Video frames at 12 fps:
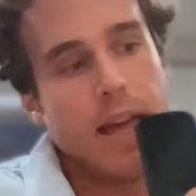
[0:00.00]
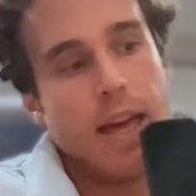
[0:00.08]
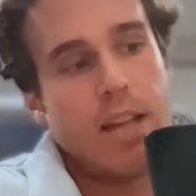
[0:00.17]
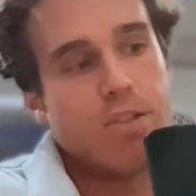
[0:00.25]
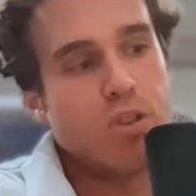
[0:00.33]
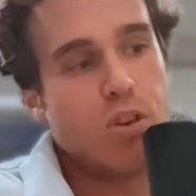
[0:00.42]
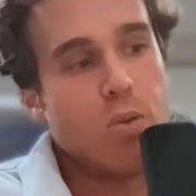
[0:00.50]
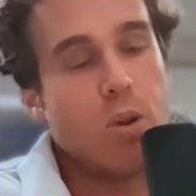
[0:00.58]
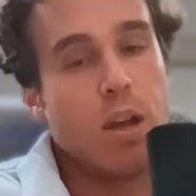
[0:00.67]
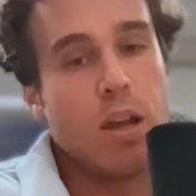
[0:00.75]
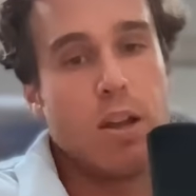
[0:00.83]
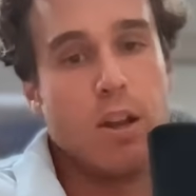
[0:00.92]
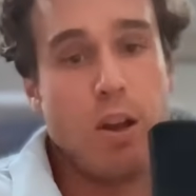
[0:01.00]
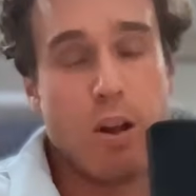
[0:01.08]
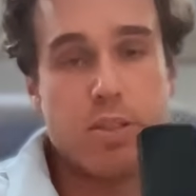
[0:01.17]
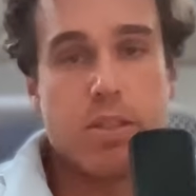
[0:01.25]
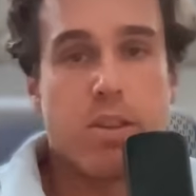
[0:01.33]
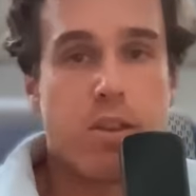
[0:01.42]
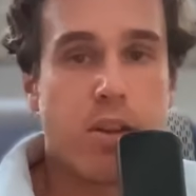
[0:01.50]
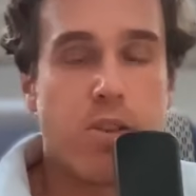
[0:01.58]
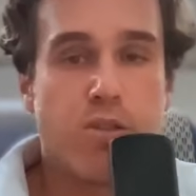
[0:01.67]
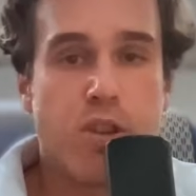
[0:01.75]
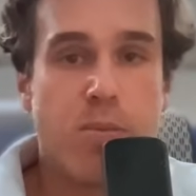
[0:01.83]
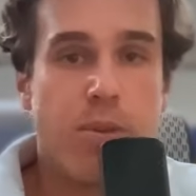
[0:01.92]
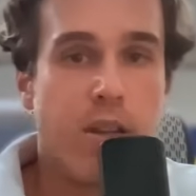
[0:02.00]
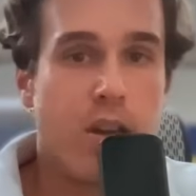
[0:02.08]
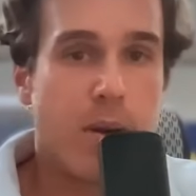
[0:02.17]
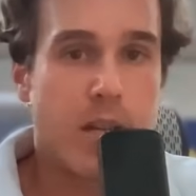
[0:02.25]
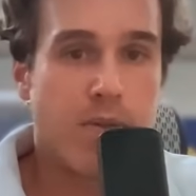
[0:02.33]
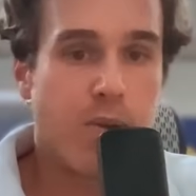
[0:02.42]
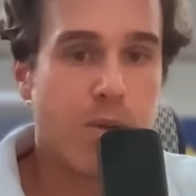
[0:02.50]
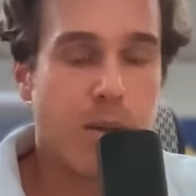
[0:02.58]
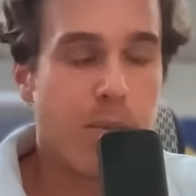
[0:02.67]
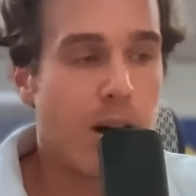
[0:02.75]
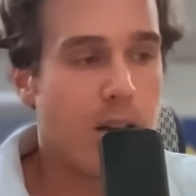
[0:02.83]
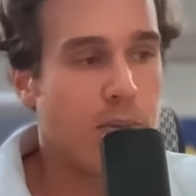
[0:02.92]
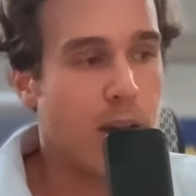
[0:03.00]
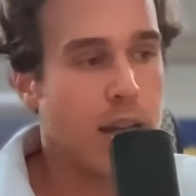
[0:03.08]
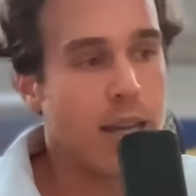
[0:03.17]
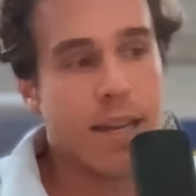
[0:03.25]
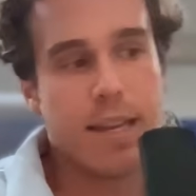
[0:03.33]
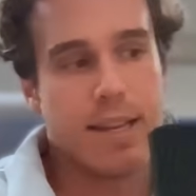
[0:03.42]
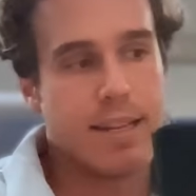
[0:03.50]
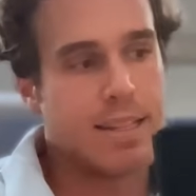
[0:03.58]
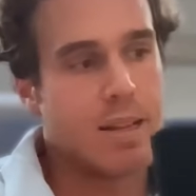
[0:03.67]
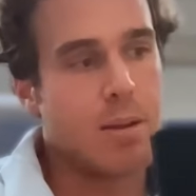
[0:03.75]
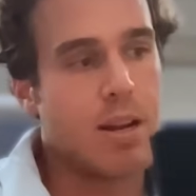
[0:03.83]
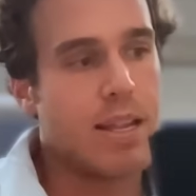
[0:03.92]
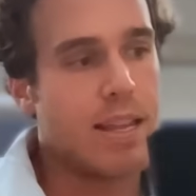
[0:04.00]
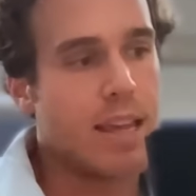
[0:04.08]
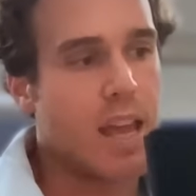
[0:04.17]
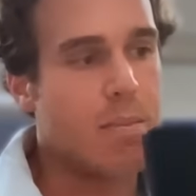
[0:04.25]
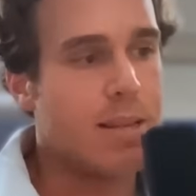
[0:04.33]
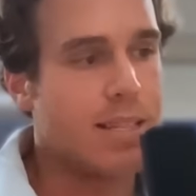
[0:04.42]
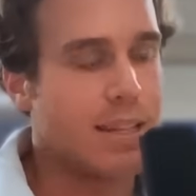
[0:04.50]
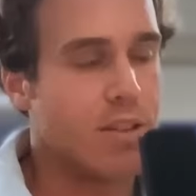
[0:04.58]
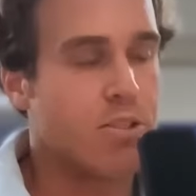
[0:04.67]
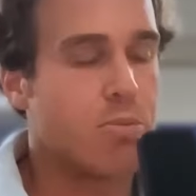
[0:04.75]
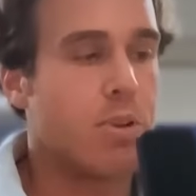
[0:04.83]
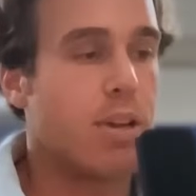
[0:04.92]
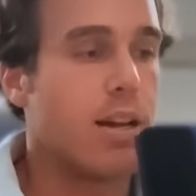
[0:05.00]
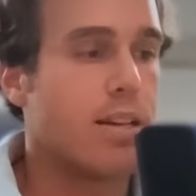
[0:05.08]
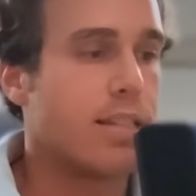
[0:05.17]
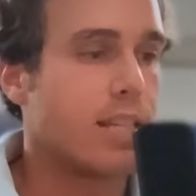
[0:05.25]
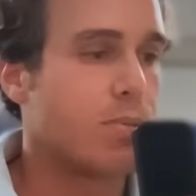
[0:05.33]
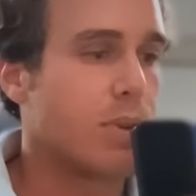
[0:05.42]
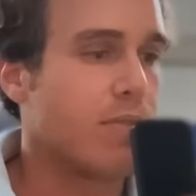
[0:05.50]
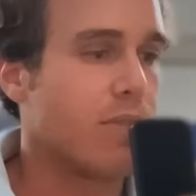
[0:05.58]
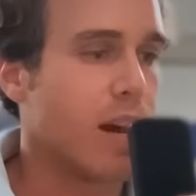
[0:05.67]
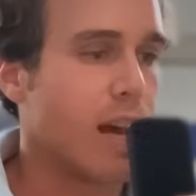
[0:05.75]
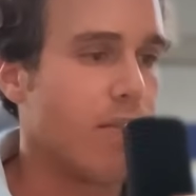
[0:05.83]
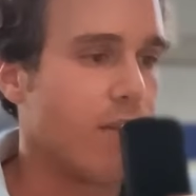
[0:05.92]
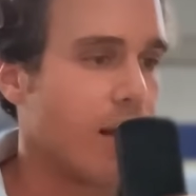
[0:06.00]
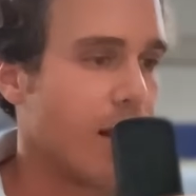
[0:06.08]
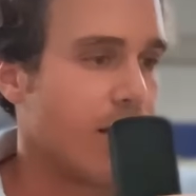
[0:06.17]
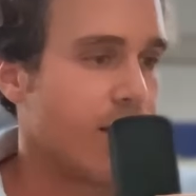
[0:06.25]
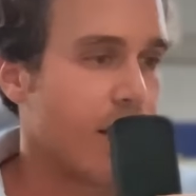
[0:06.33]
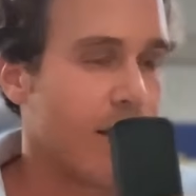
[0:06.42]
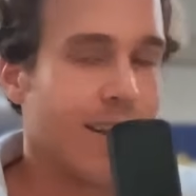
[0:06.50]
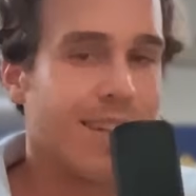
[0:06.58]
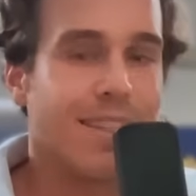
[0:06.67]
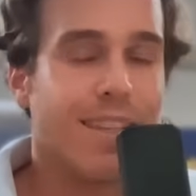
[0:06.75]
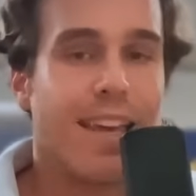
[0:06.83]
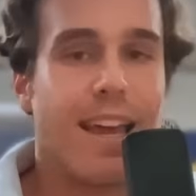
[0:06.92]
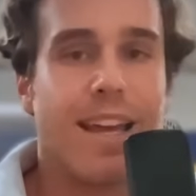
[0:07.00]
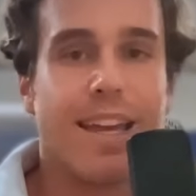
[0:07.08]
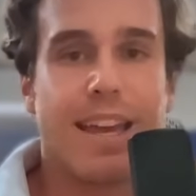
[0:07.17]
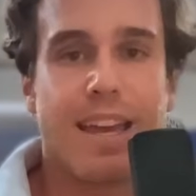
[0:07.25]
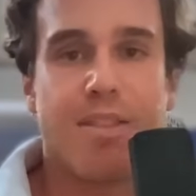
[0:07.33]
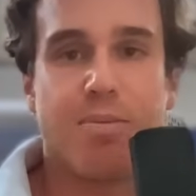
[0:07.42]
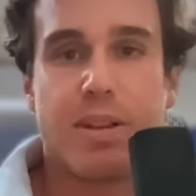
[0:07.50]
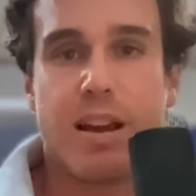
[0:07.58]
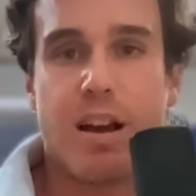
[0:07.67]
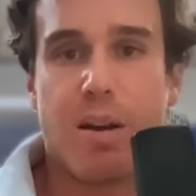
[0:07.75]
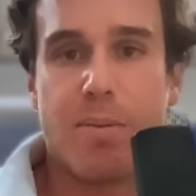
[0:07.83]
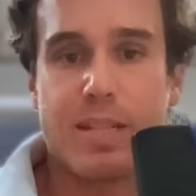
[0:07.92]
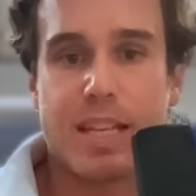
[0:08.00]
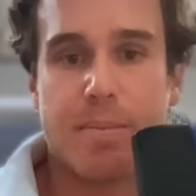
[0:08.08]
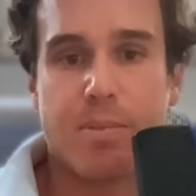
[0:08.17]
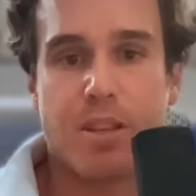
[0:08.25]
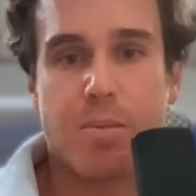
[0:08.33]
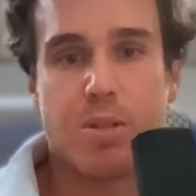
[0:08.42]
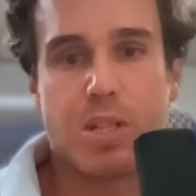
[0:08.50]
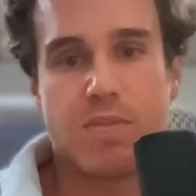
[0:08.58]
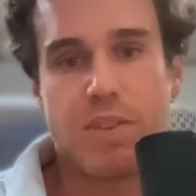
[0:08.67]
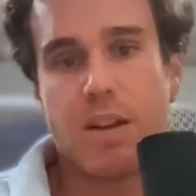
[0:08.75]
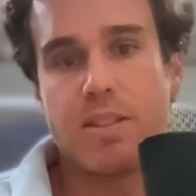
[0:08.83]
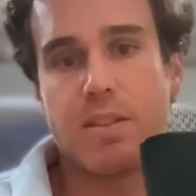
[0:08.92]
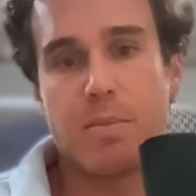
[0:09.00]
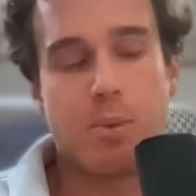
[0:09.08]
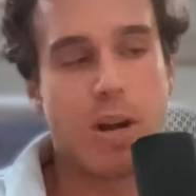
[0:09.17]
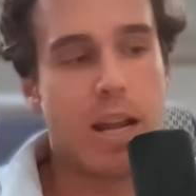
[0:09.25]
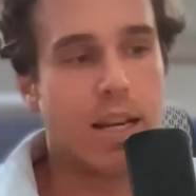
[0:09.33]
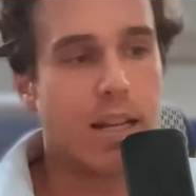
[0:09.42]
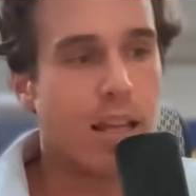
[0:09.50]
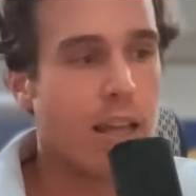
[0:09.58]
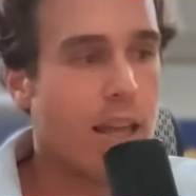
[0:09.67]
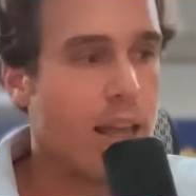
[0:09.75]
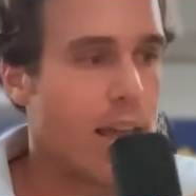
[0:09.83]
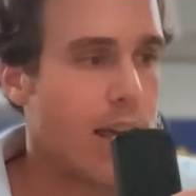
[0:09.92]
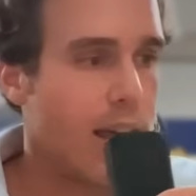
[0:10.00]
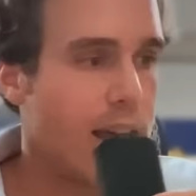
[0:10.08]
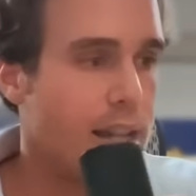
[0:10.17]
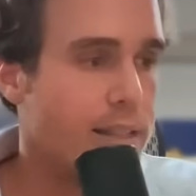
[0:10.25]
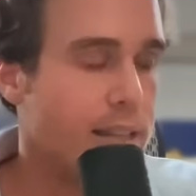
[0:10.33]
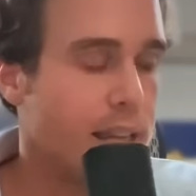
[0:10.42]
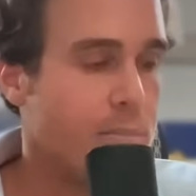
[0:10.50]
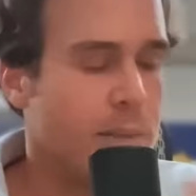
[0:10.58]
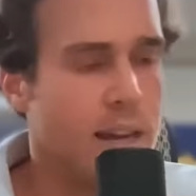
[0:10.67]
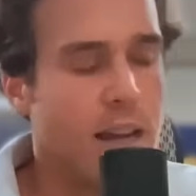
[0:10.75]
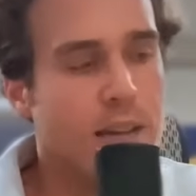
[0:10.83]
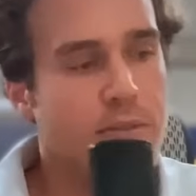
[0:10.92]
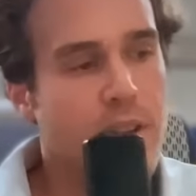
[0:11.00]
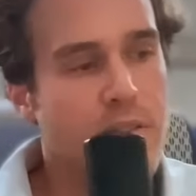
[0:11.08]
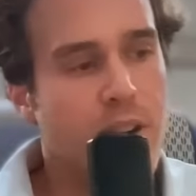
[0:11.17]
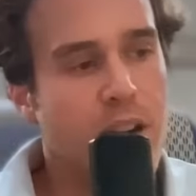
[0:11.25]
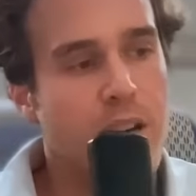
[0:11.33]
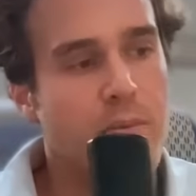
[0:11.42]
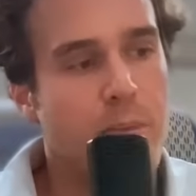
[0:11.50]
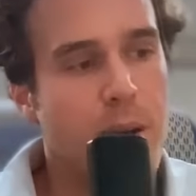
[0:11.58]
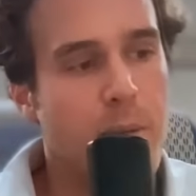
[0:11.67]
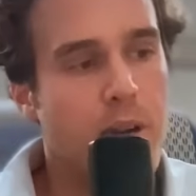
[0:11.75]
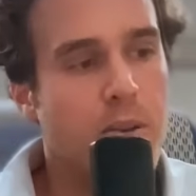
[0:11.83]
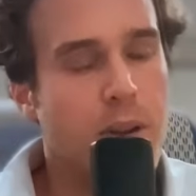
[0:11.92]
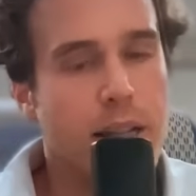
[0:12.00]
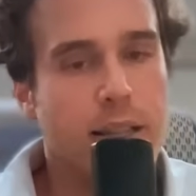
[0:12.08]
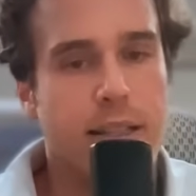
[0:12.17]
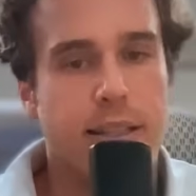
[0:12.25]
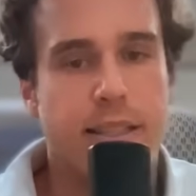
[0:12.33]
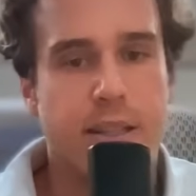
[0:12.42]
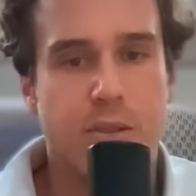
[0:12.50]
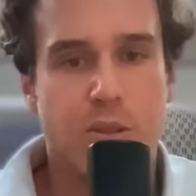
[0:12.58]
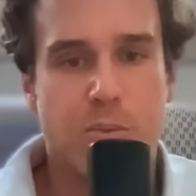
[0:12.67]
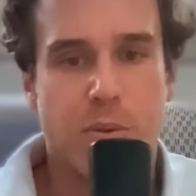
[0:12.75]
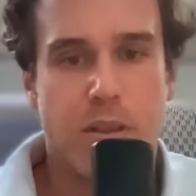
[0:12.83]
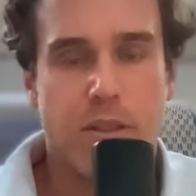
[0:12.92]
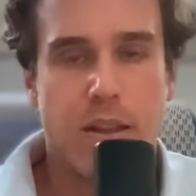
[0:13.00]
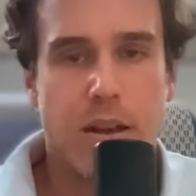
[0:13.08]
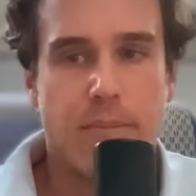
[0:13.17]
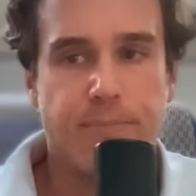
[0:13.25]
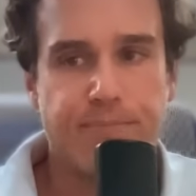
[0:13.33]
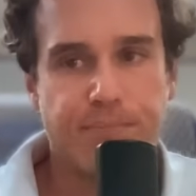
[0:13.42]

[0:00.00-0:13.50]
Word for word: And so, lots that you can do with the OX40 pathway. Similarly, ABCL635 uh, targets the NK3R receptor, which is found in the brain. And it, if, if I remember correctly, it deals with um,